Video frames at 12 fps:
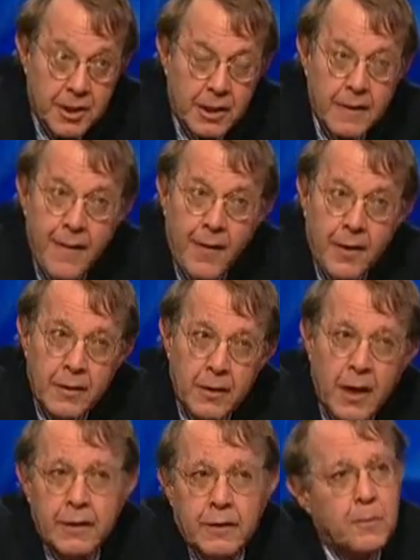The
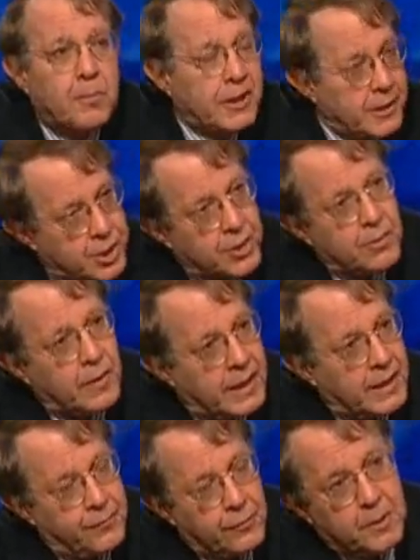non-completion
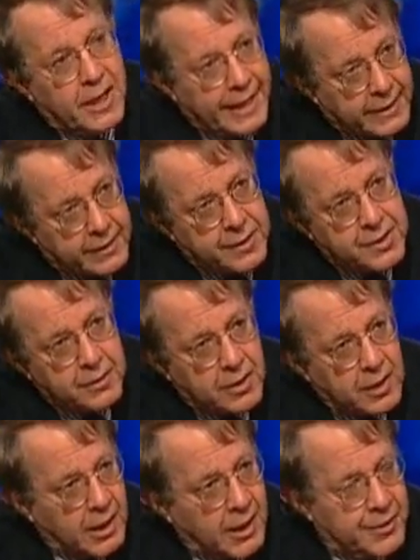rate for Black kids in
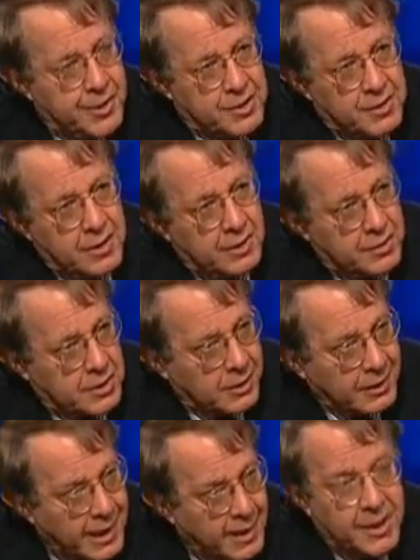college is
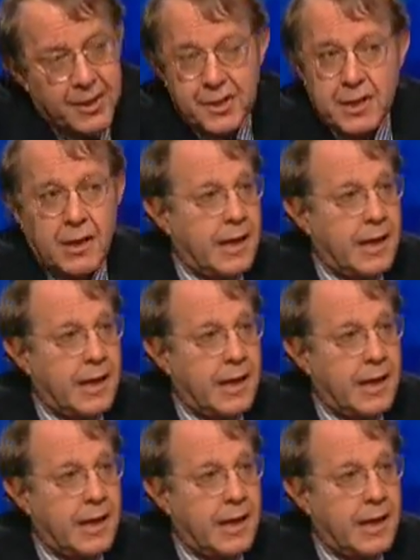calamitous.